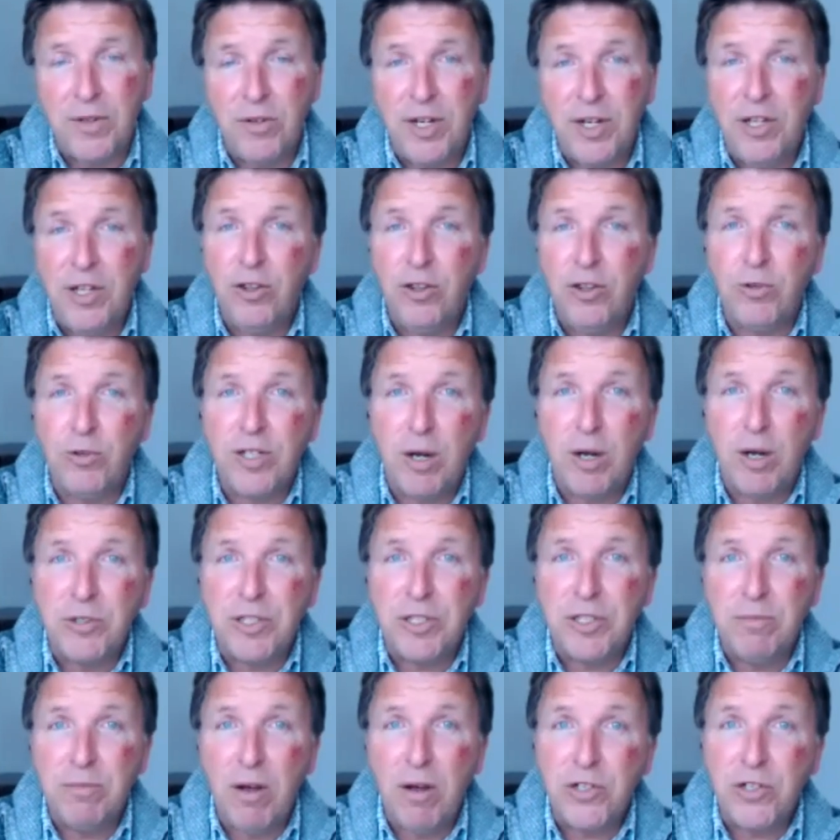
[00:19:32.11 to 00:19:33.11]
he thought I was the
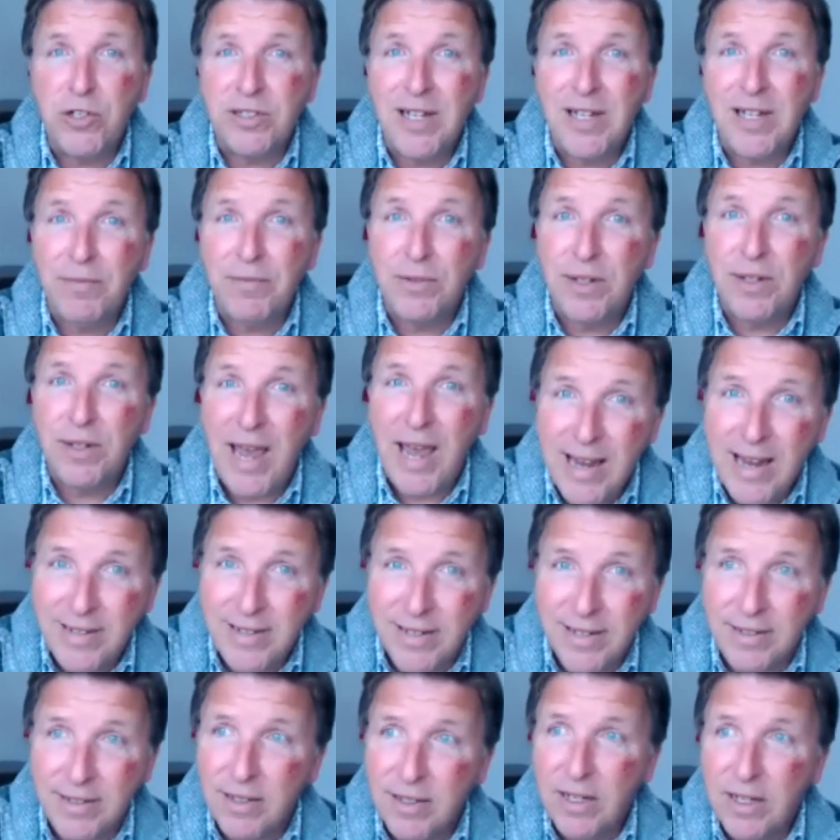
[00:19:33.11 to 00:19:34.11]
most
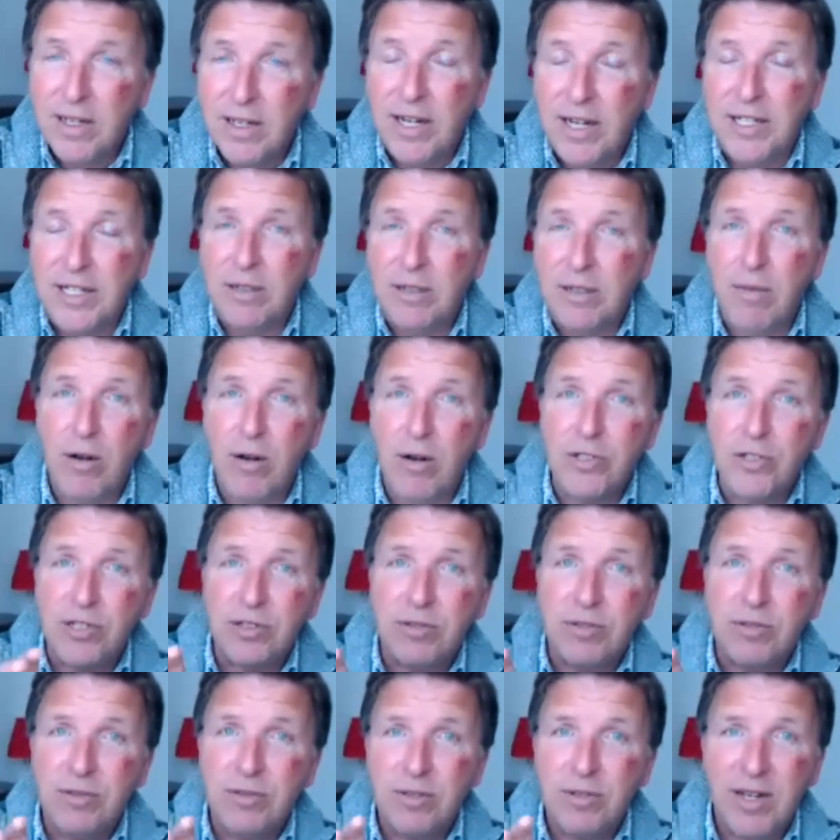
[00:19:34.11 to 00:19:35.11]
level-headed and the most
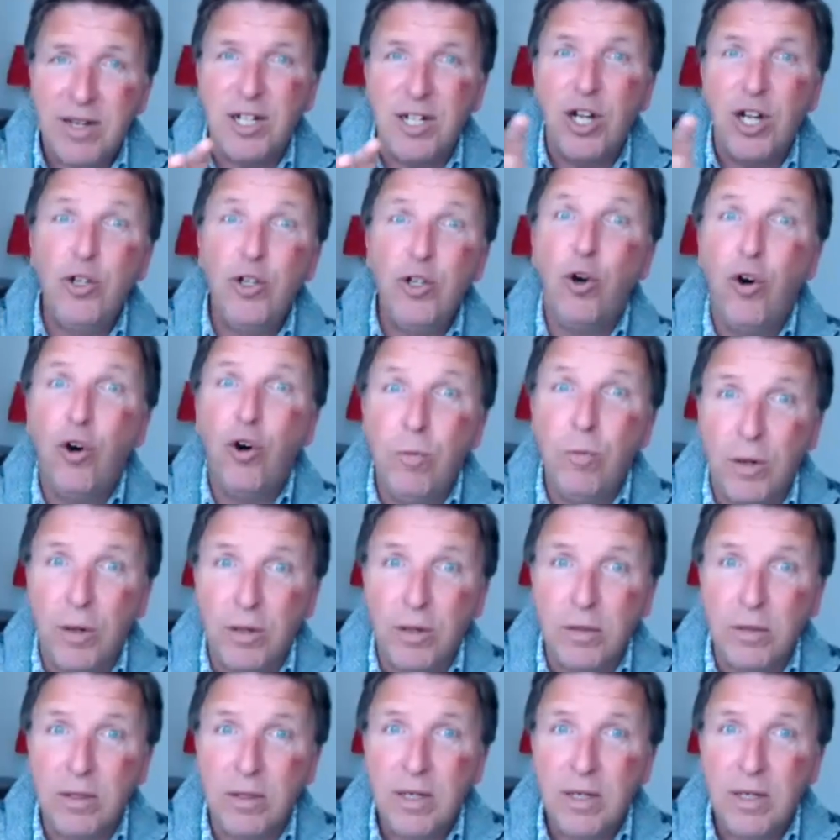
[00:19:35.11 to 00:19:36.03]
kind of normal